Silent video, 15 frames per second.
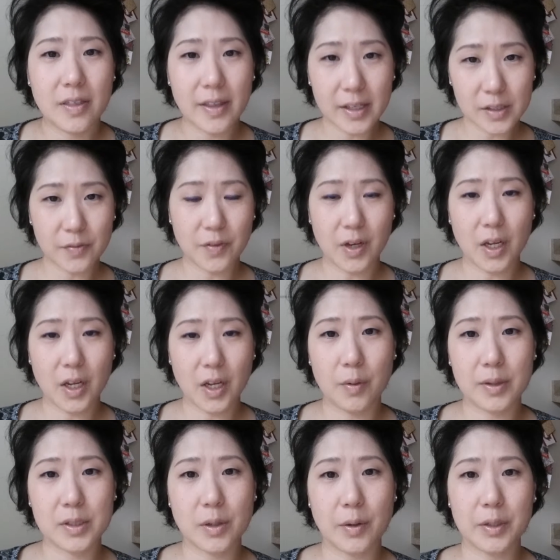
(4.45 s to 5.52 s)
This
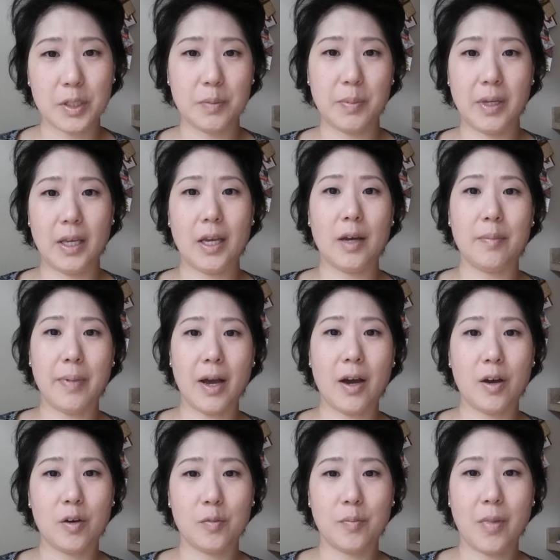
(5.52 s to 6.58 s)
video is going to be
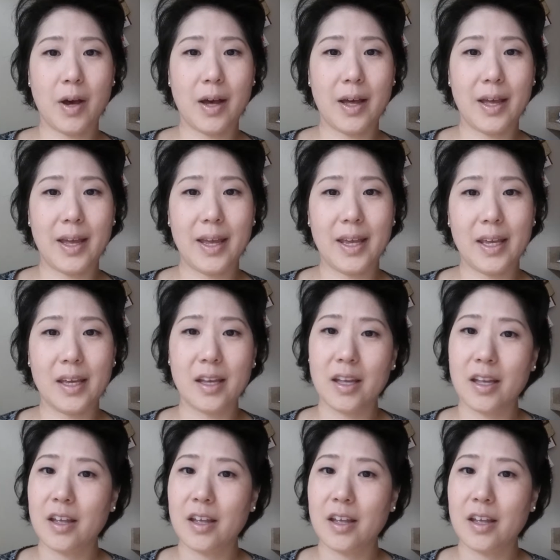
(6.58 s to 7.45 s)
about my